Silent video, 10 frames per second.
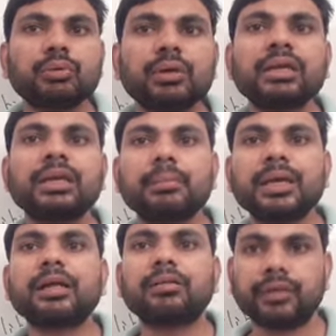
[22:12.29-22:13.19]
during
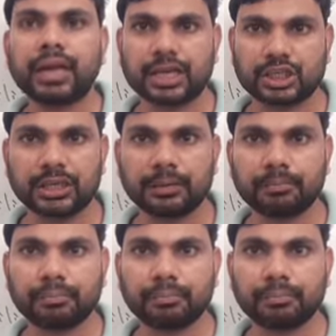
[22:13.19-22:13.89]
chemical reaction.